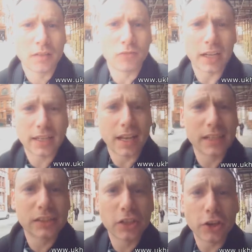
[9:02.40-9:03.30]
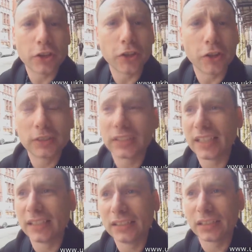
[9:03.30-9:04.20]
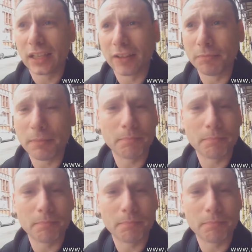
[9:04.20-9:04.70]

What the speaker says: Right guys, the good news is I've